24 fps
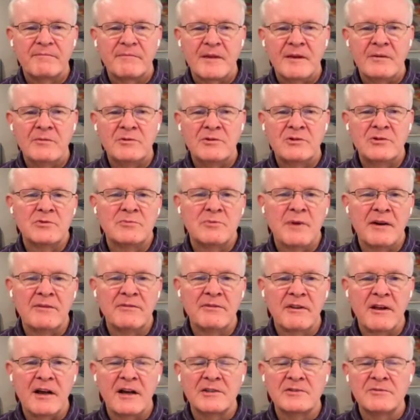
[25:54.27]
It was used by
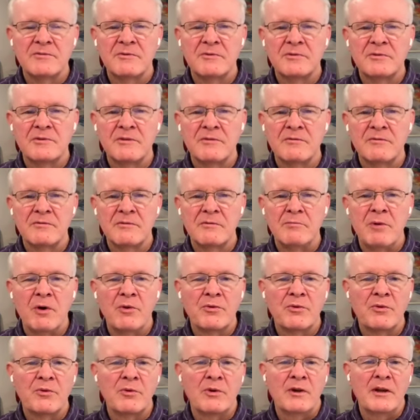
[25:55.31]
philosophers of
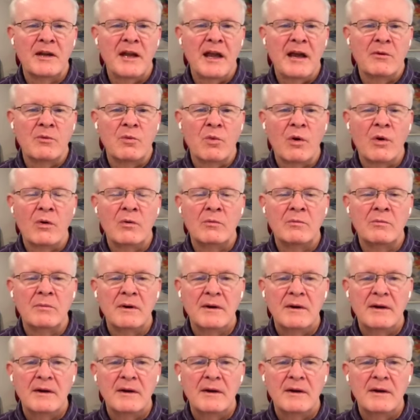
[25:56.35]
both Greek and Rome